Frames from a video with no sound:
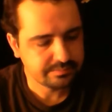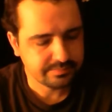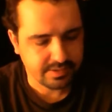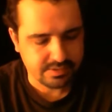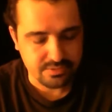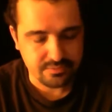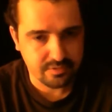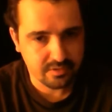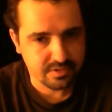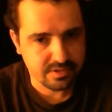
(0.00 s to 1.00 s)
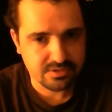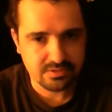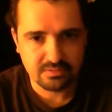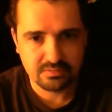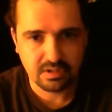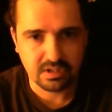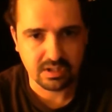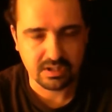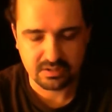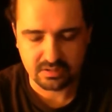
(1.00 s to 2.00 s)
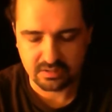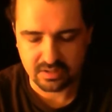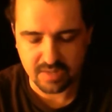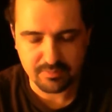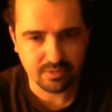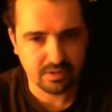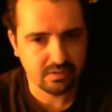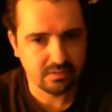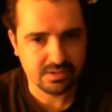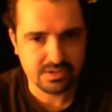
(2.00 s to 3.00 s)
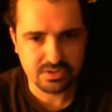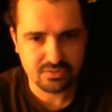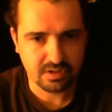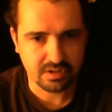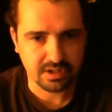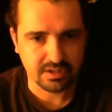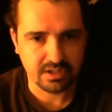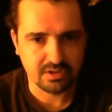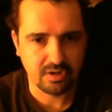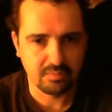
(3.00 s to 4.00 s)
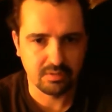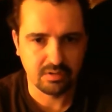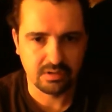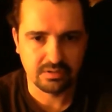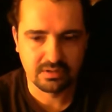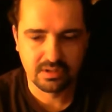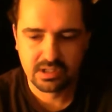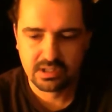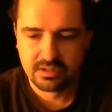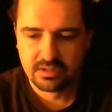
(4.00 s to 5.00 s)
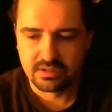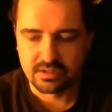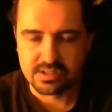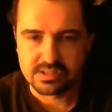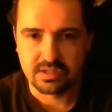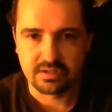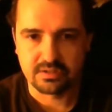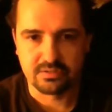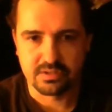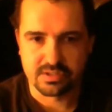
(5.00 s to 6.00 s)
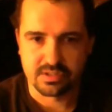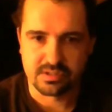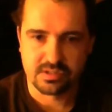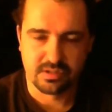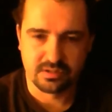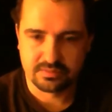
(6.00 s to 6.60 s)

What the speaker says: And so far these two, I like the Amarillo and the Citra, I like that hop a lot. Nice characteristics there.